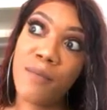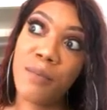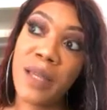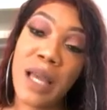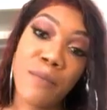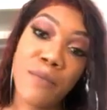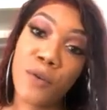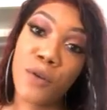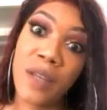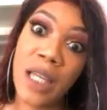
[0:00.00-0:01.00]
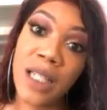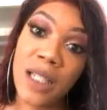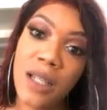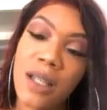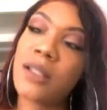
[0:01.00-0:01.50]
become full
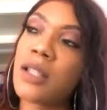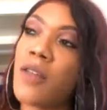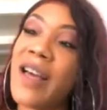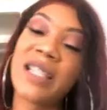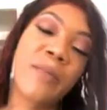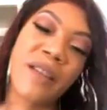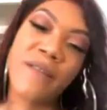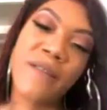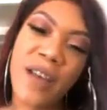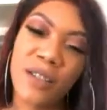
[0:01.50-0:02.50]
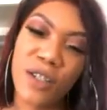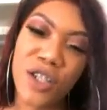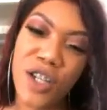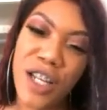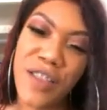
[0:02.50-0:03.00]
vegan, and so that's been a fun little
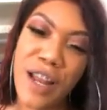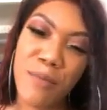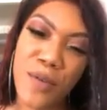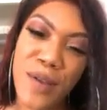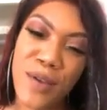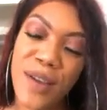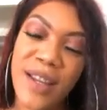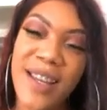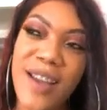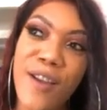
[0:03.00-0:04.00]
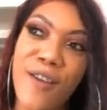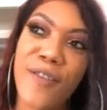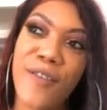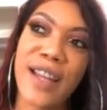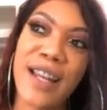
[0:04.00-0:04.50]
journey that I'm going on
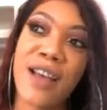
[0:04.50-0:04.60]
right now.